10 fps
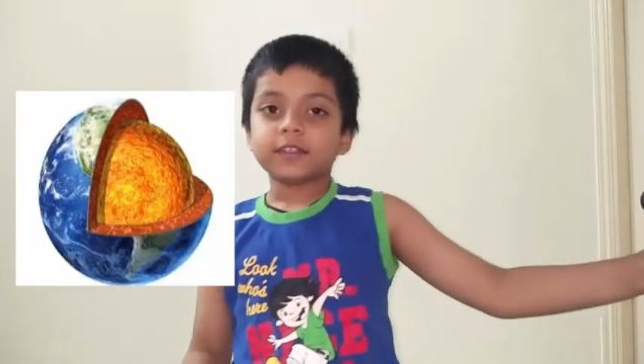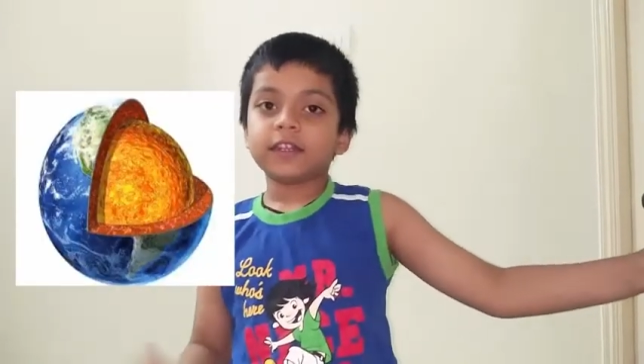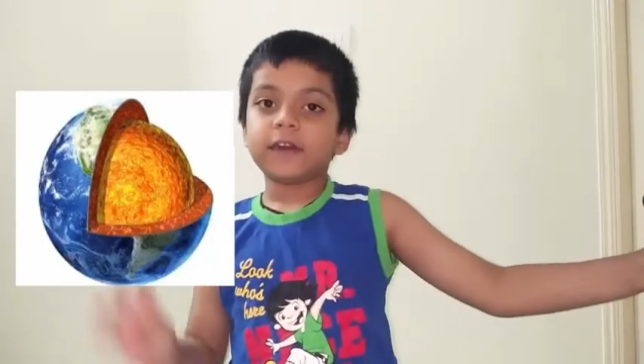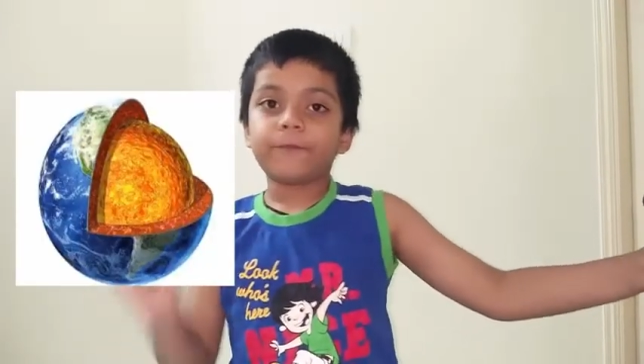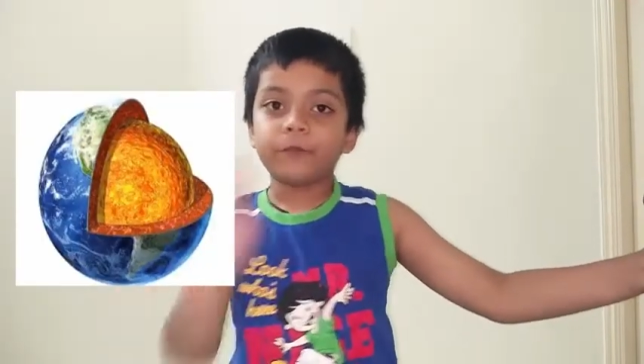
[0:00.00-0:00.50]

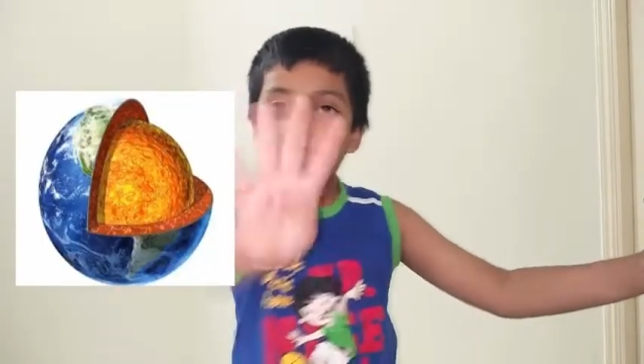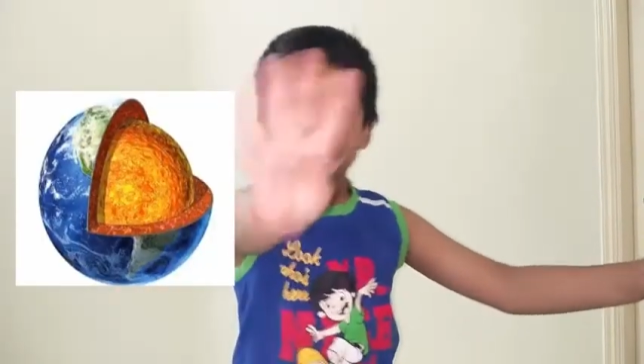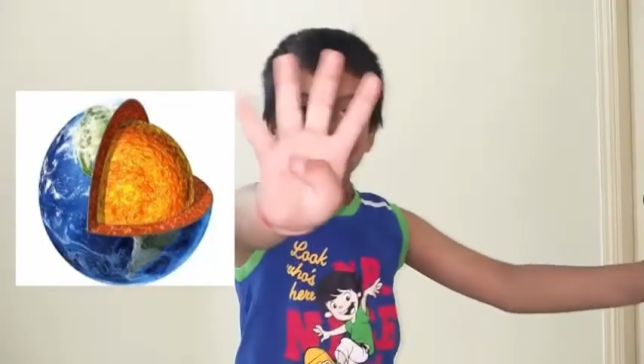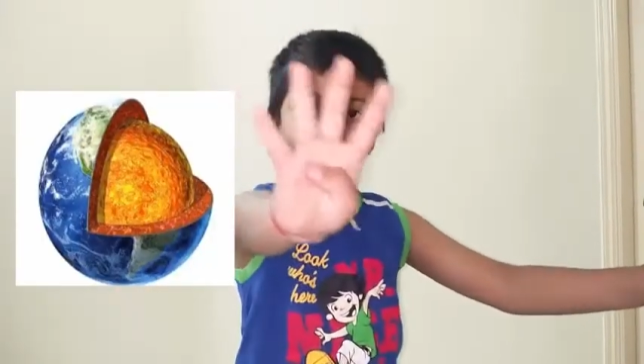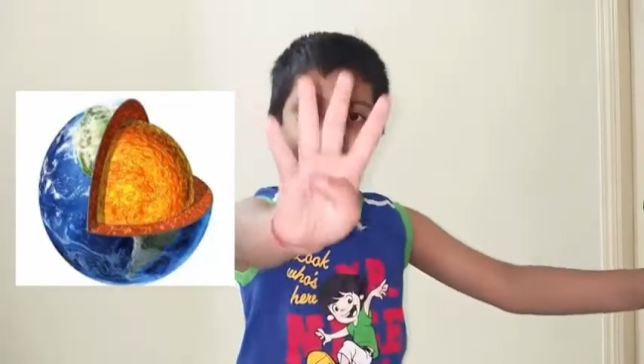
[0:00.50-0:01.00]
There are four
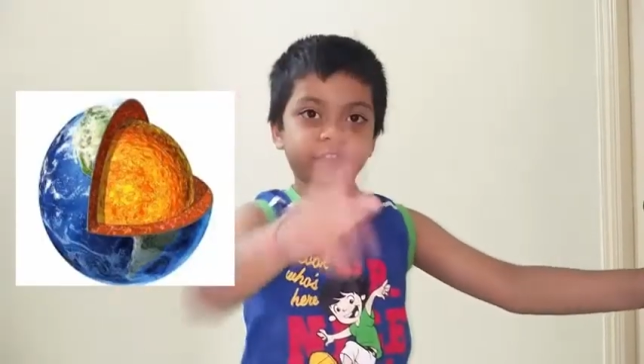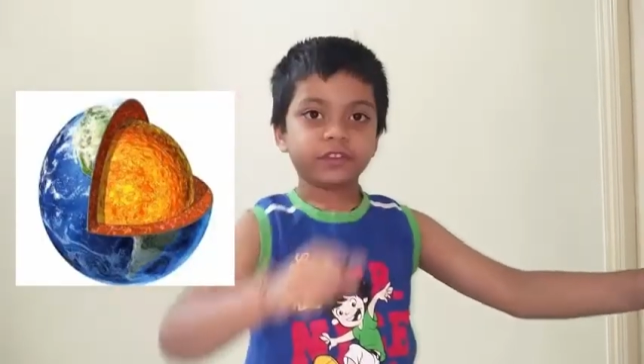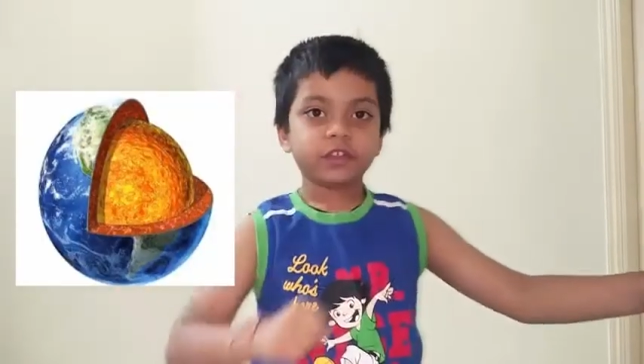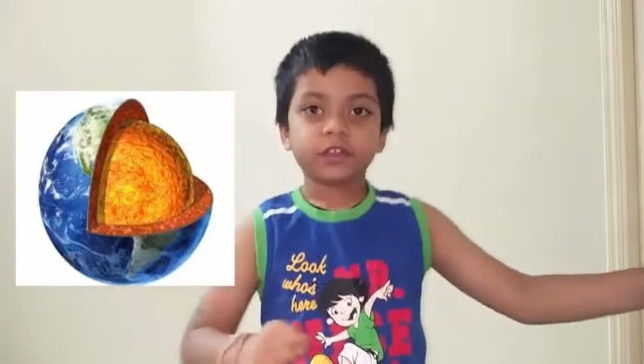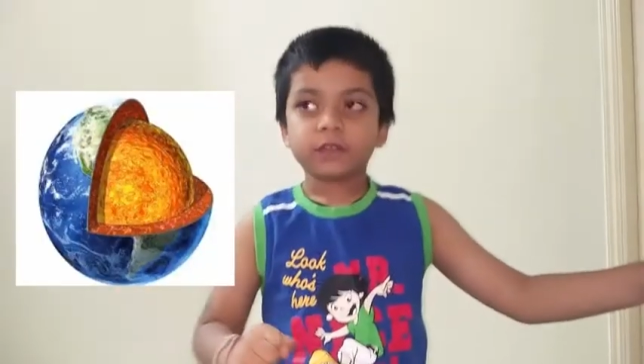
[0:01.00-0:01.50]

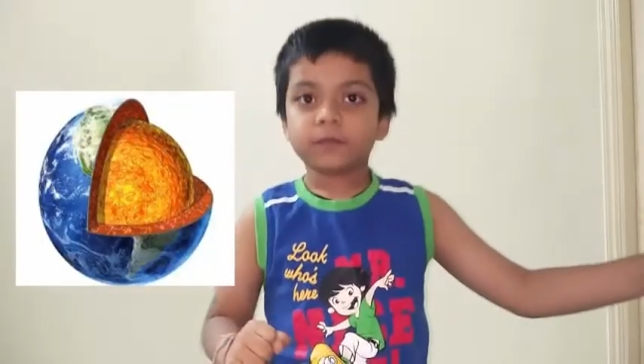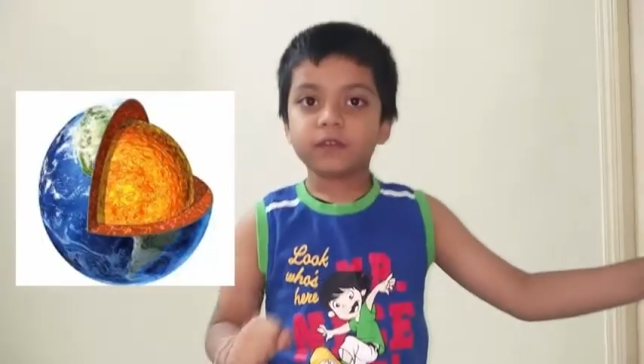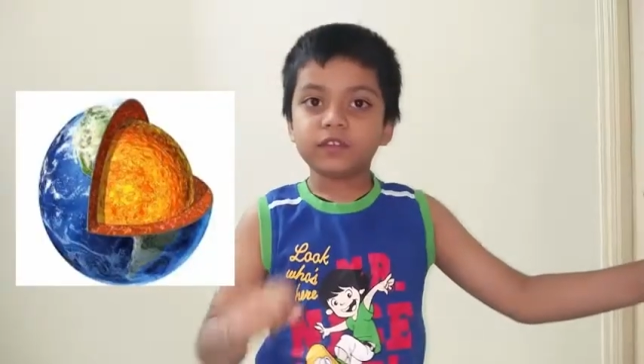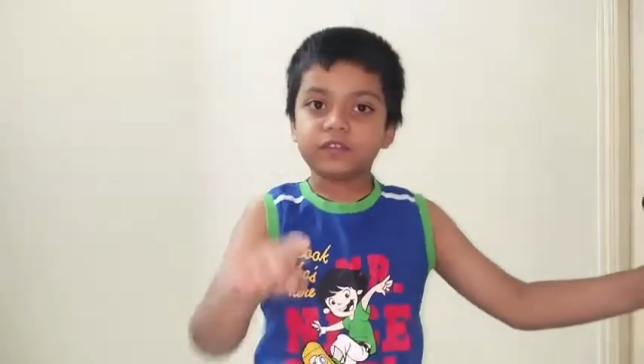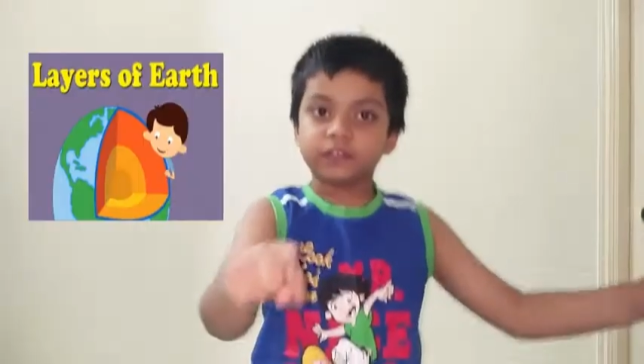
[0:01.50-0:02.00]
layers.
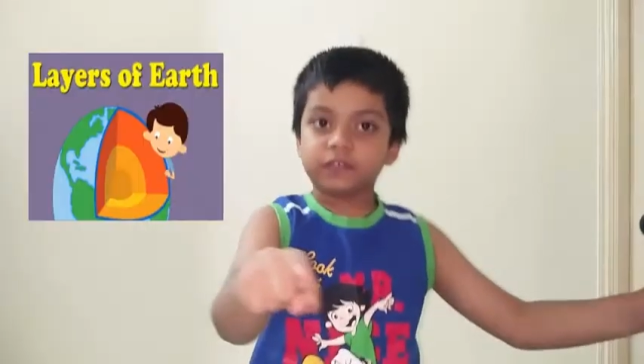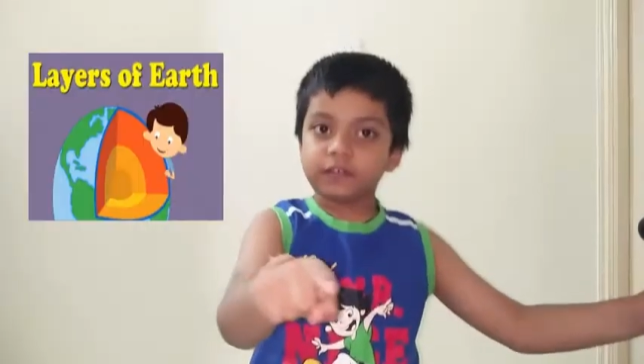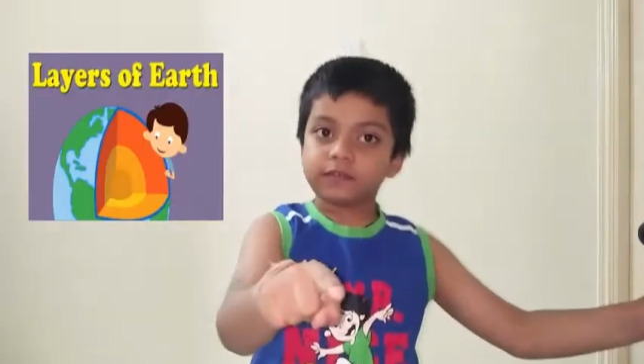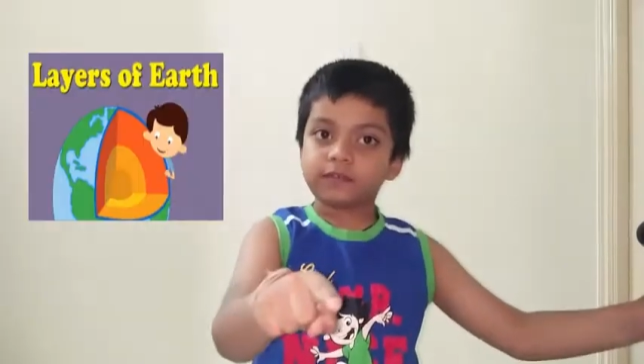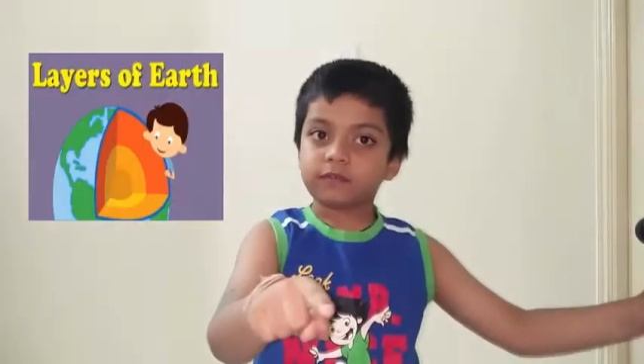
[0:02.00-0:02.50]
First is
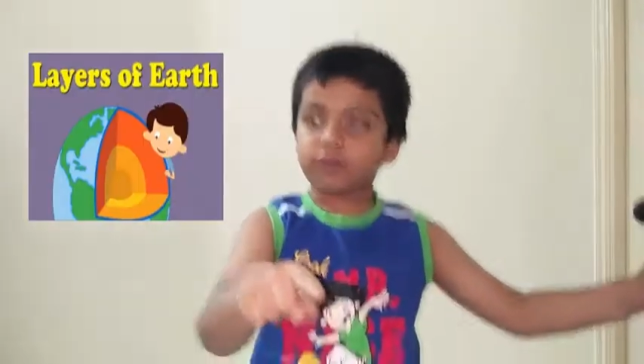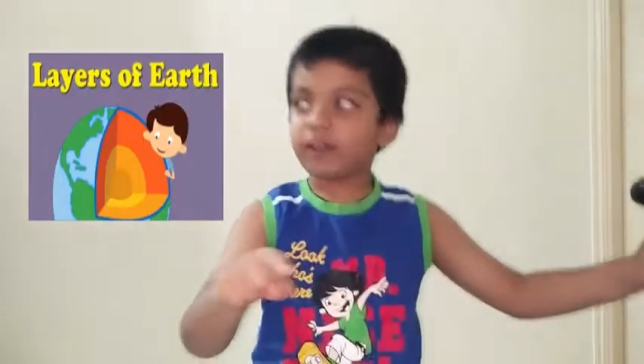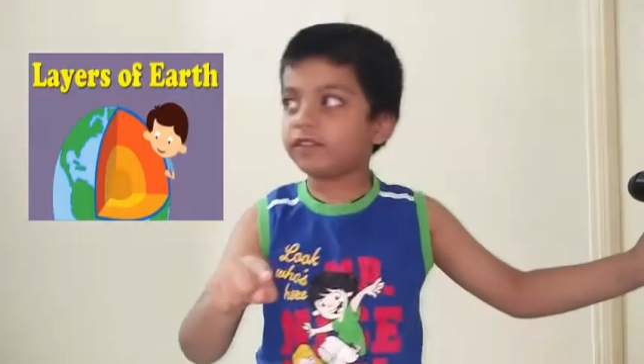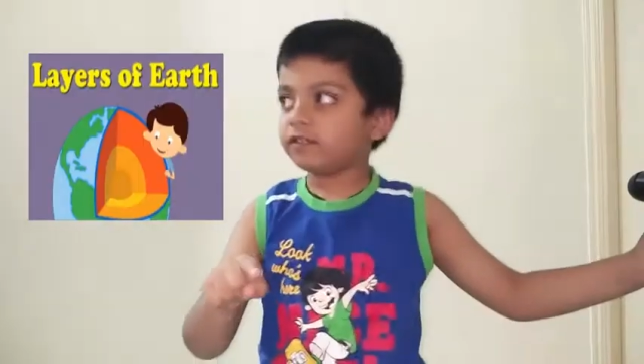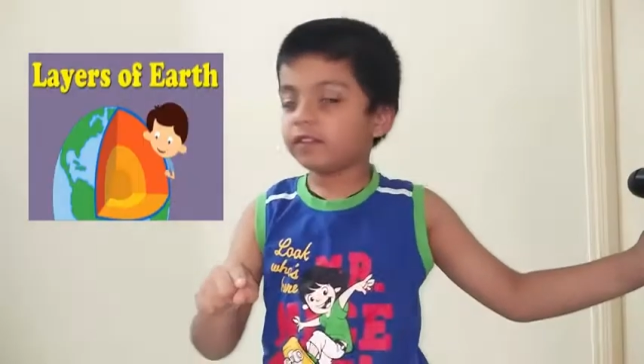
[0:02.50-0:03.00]
the
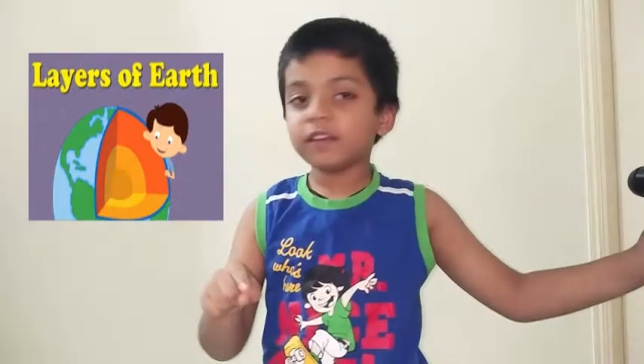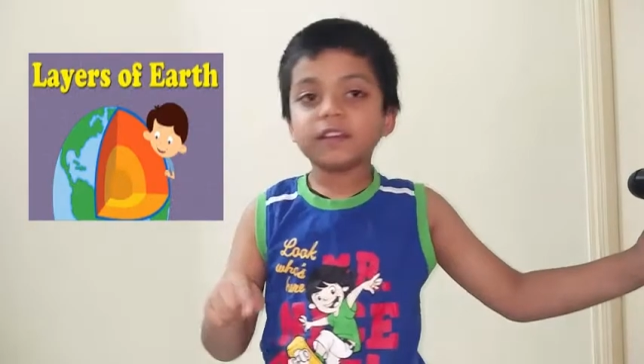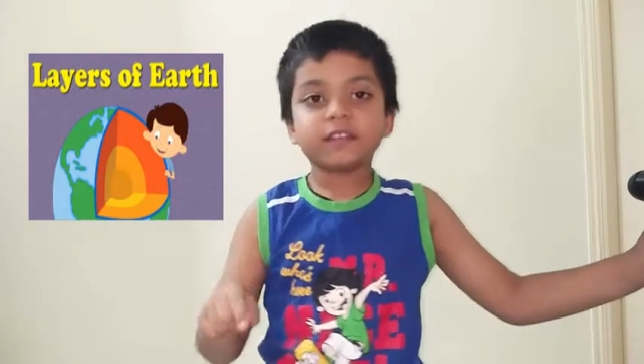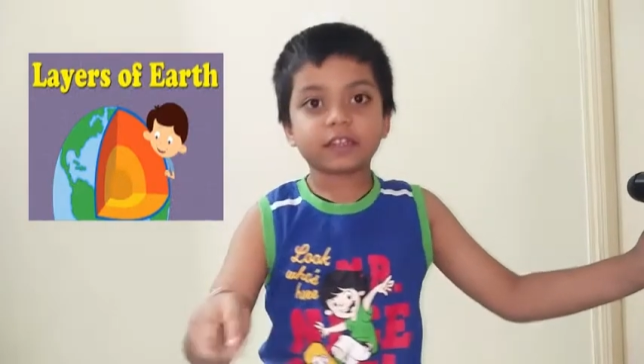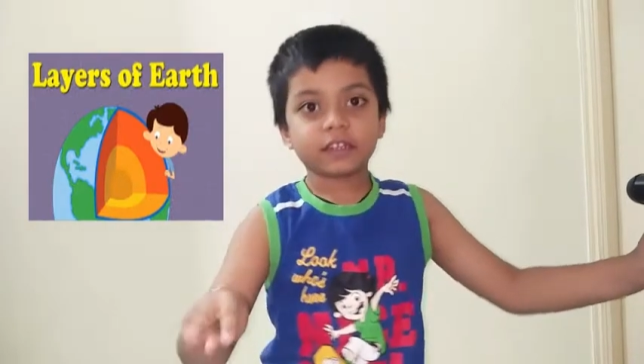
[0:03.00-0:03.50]
crust,
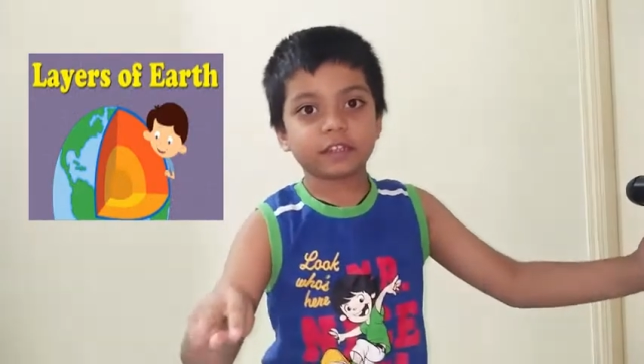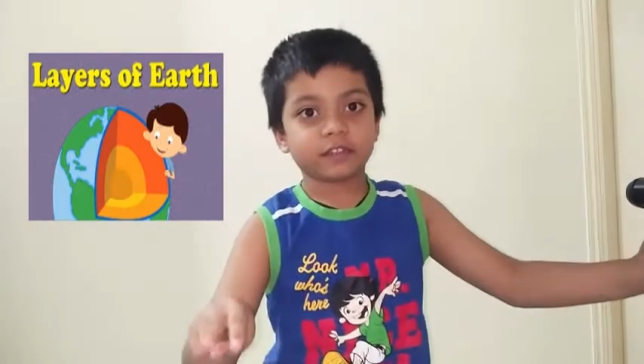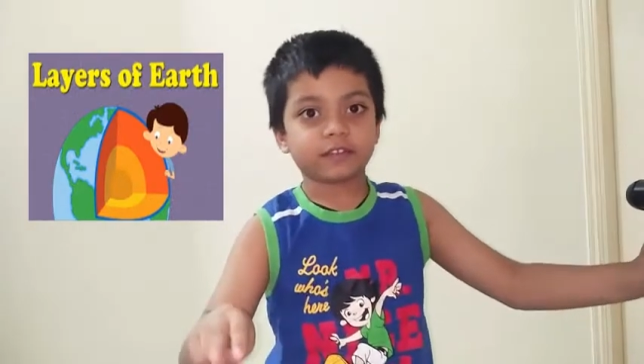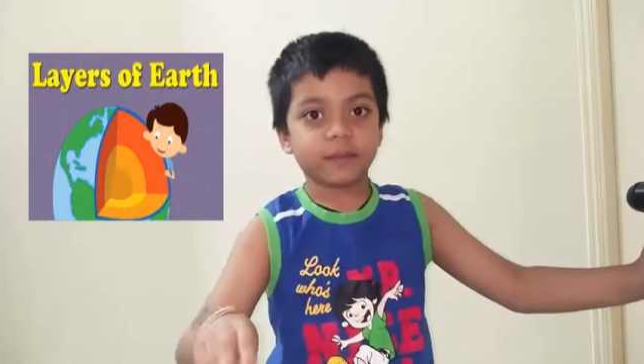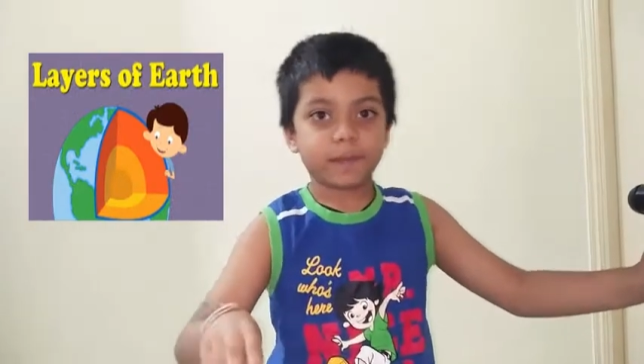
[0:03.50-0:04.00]
second
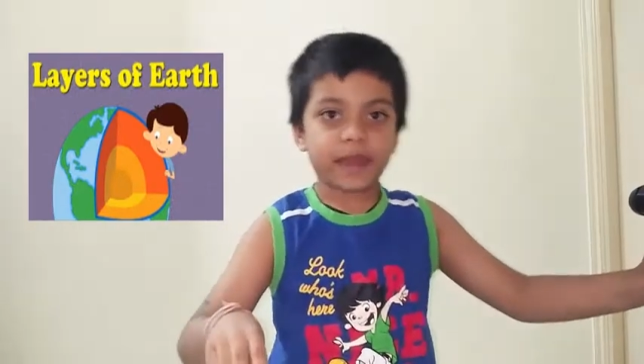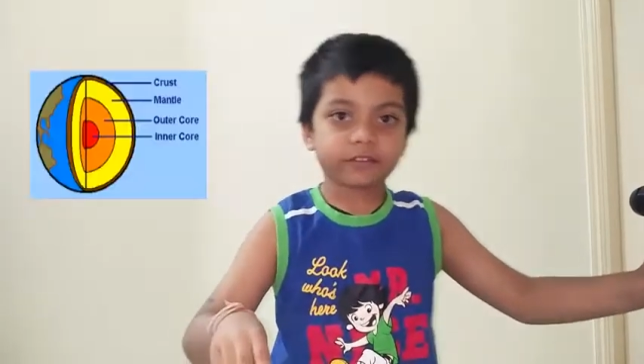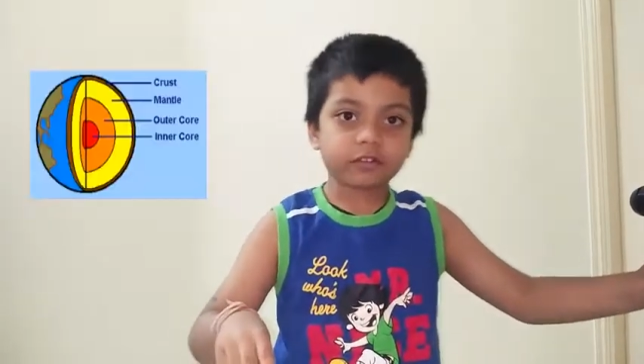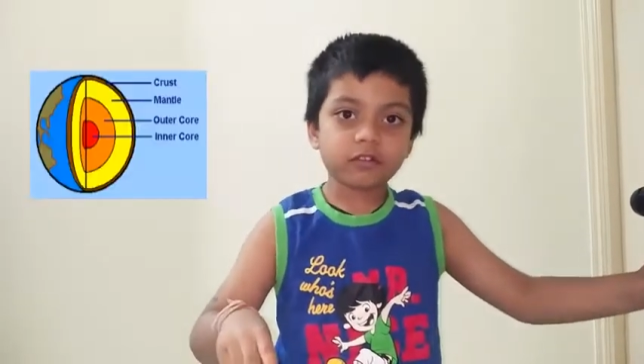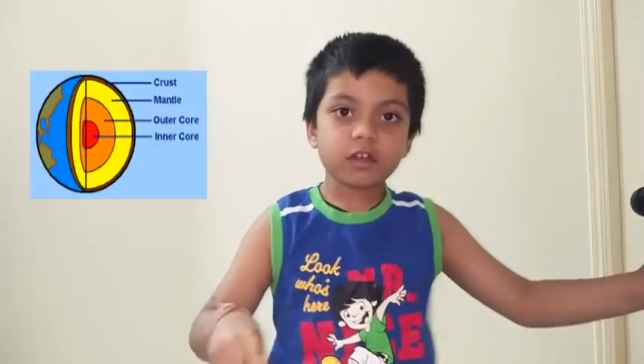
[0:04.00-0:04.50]
is the
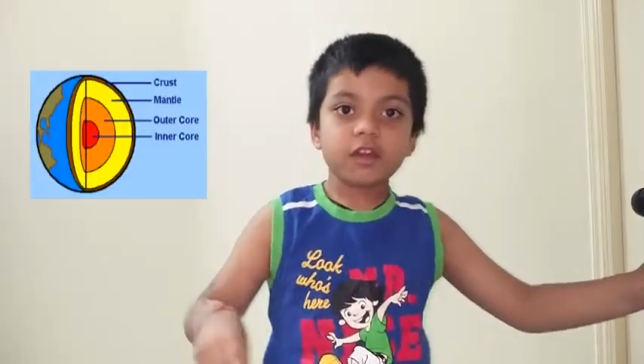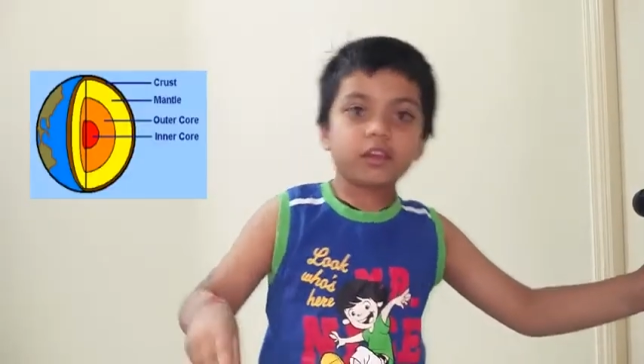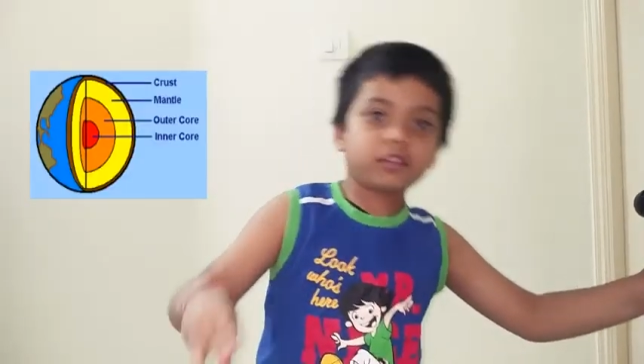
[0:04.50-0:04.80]
mantle,